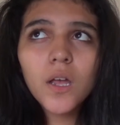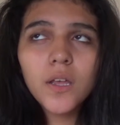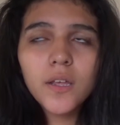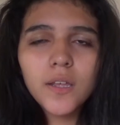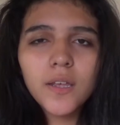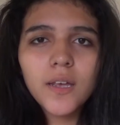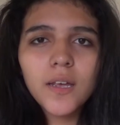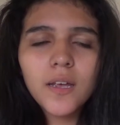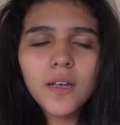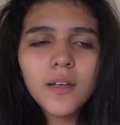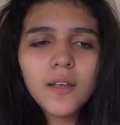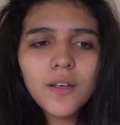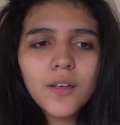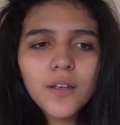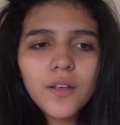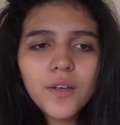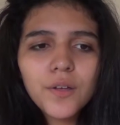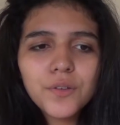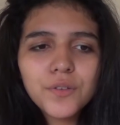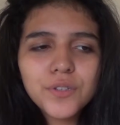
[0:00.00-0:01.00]
yeah,
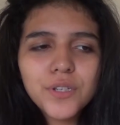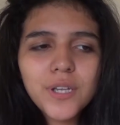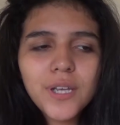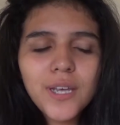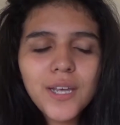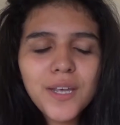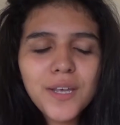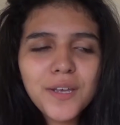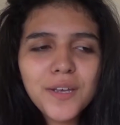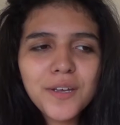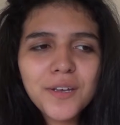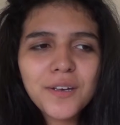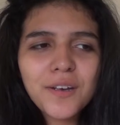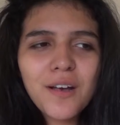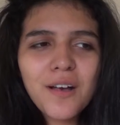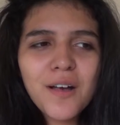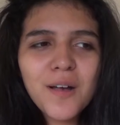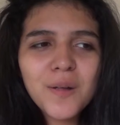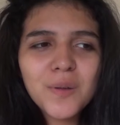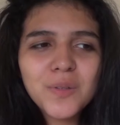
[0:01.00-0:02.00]

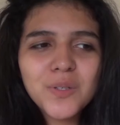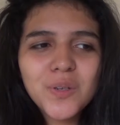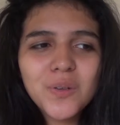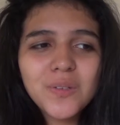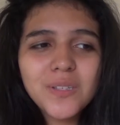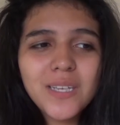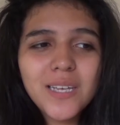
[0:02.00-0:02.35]
don't